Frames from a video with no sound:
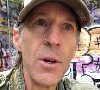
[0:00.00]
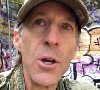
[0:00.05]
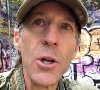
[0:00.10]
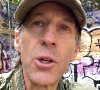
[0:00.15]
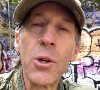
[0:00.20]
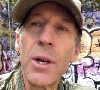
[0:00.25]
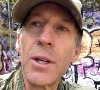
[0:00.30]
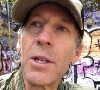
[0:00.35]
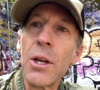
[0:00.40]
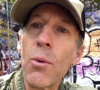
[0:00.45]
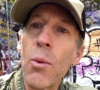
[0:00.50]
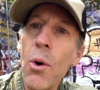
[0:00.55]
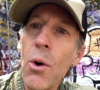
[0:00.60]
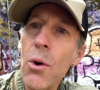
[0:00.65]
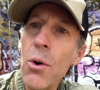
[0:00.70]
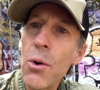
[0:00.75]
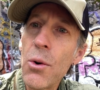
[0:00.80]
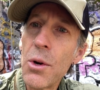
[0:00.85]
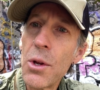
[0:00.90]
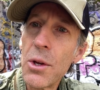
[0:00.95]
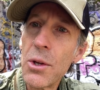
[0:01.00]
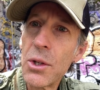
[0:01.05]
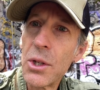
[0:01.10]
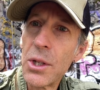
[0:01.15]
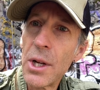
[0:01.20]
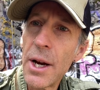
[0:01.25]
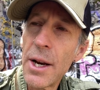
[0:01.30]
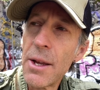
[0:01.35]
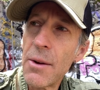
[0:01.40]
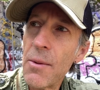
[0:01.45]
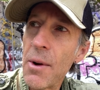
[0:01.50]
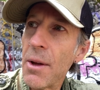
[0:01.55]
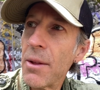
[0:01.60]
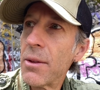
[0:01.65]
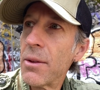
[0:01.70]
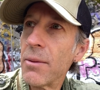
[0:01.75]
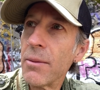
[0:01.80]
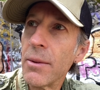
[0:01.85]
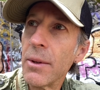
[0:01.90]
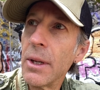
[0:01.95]
so I said, well, who do you study with?
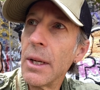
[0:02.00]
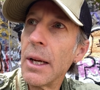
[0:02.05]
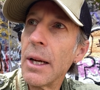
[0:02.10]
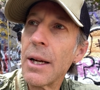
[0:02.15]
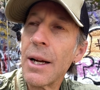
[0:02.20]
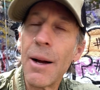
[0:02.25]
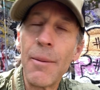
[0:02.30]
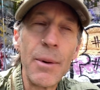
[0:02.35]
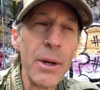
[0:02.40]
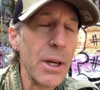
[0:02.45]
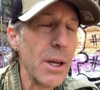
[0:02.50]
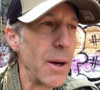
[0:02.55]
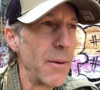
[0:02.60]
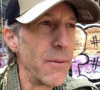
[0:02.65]
I'm like,